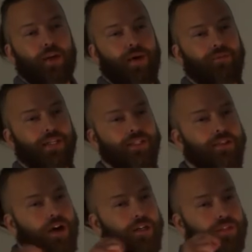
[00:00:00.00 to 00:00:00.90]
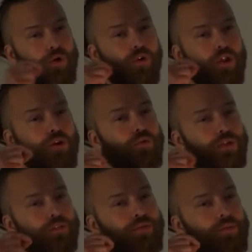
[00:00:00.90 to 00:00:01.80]
end up having this tiny small
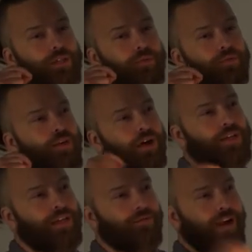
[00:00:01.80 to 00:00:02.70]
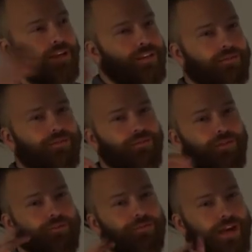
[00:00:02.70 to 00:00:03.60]
Lua script that provides the interactive
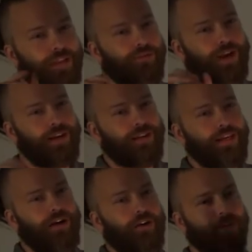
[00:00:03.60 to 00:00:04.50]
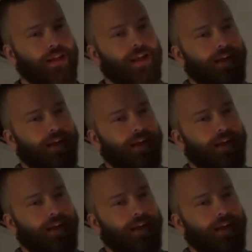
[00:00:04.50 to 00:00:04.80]
vector editing on the